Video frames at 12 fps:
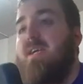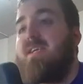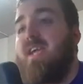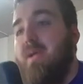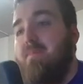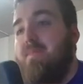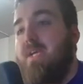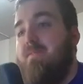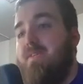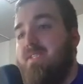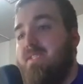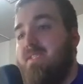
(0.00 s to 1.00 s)
Gabe
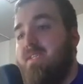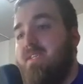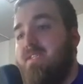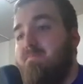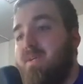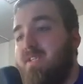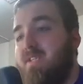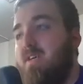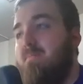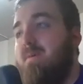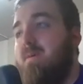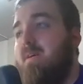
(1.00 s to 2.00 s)
Davis, and they just picked
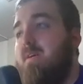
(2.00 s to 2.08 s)
up